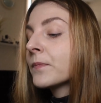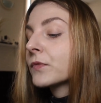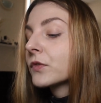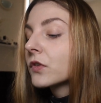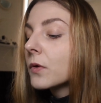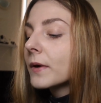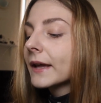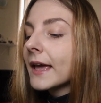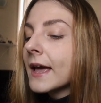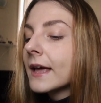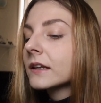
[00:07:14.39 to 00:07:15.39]
So
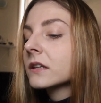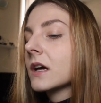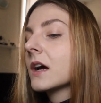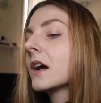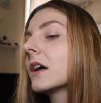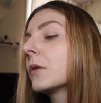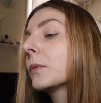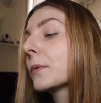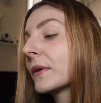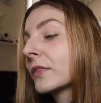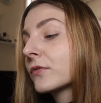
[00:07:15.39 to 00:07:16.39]
again,
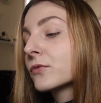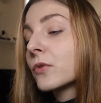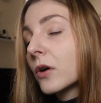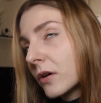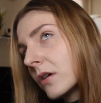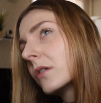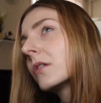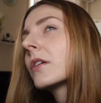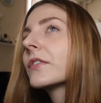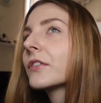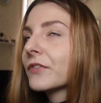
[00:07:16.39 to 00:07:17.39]
we went through all
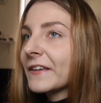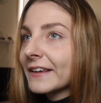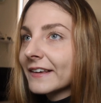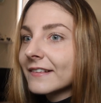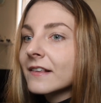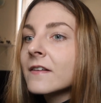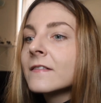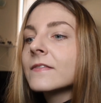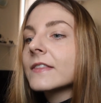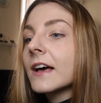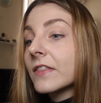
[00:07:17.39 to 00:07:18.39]
of the things
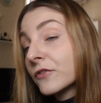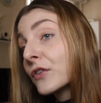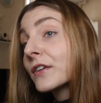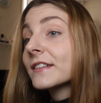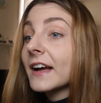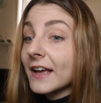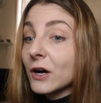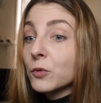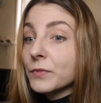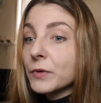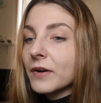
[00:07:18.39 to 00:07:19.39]
that the first guy
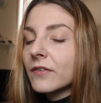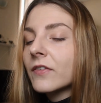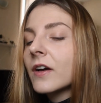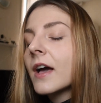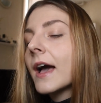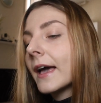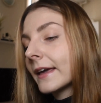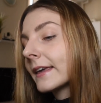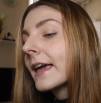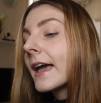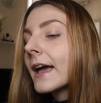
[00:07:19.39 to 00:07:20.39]
helped me with
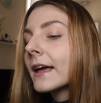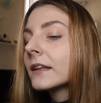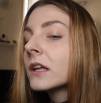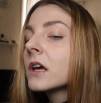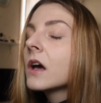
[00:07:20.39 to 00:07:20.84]
again.